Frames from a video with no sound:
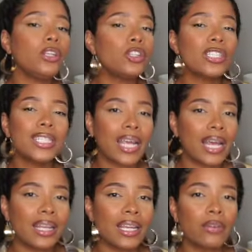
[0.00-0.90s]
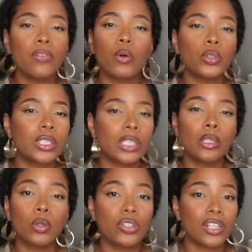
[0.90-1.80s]
You're standing folding
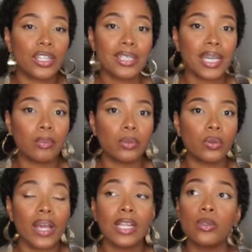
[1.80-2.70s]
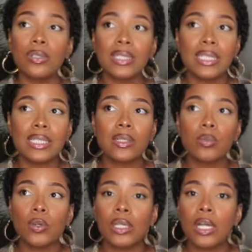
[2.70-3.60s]
clothes on a table and you see
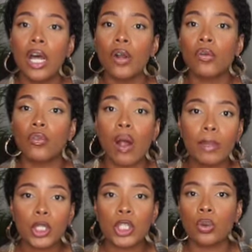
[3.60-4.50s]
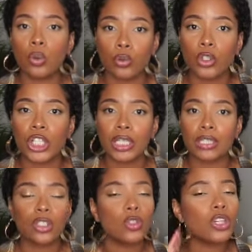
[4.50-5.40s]
someone rummaging through
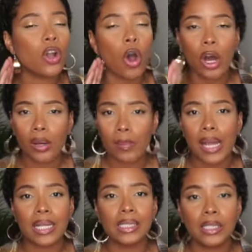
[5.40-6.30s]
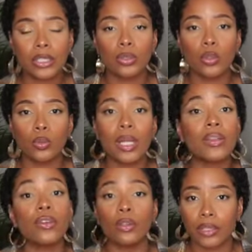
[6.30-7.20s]
jeans. You can automatically assume that
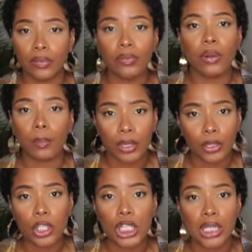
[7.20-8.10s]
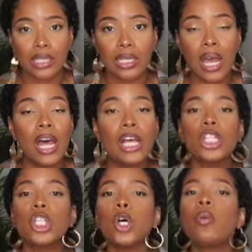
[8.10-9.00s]
they're looking for a pair of jeans.
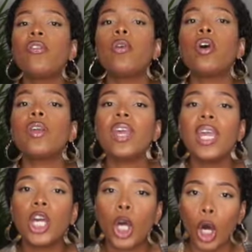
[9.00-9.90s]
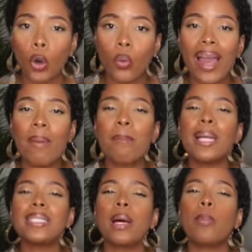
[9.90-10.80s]
So before they go and
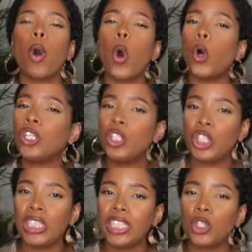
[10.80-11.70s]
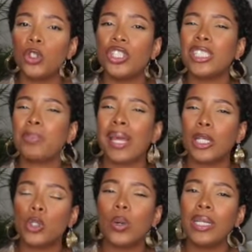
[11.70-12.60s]
mess up all the jeans you just
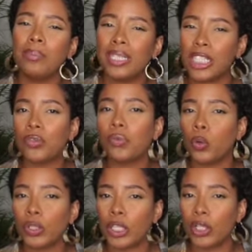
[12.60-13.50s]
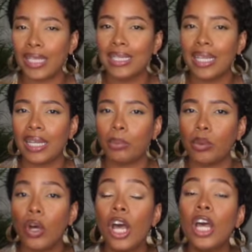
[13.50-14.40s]
spent 20 minutes folding on that table,